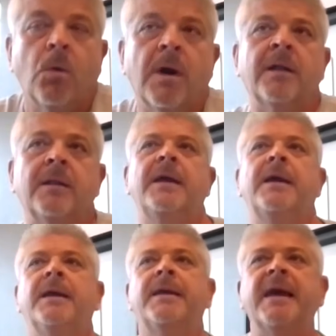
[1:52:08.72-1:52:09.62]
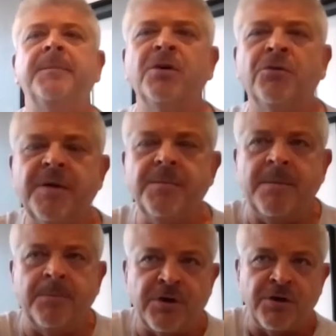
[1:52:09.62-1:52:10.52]
Well, Cam, you'll
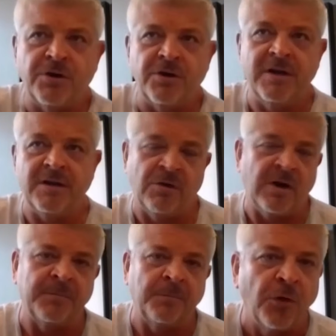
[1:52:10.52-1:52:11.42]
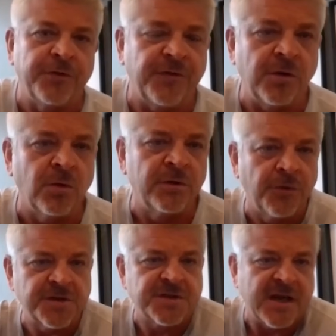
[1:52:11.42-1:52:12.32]
remember, both of you will
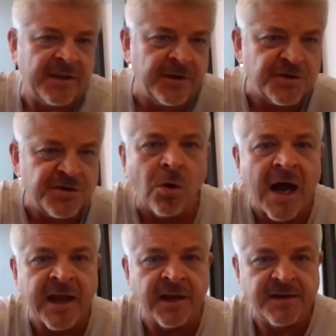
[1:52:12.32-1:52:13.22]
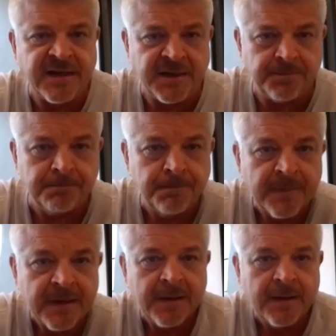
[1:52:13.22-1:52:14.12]
know the saying, there's no I in team.
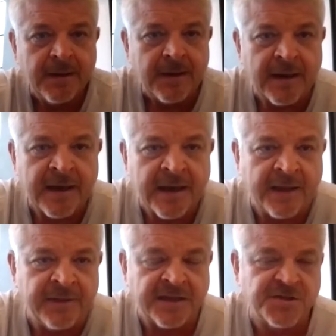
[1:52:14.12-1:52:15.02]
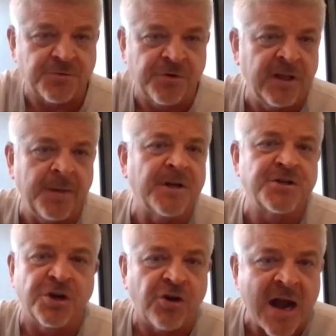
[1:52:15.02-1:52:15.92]
And that's really a
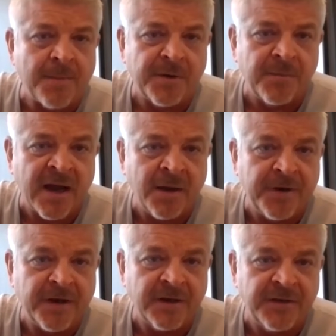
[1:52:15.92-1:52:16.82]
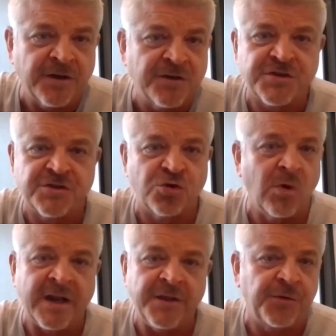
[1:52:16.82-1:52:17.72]
bunch of crap, in my opinion. There's
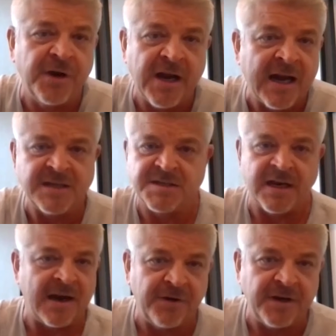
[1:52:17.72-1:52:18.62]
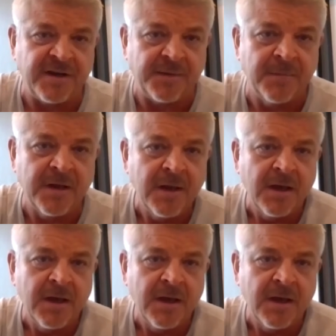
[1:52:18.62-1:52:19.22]
23 I's in every team.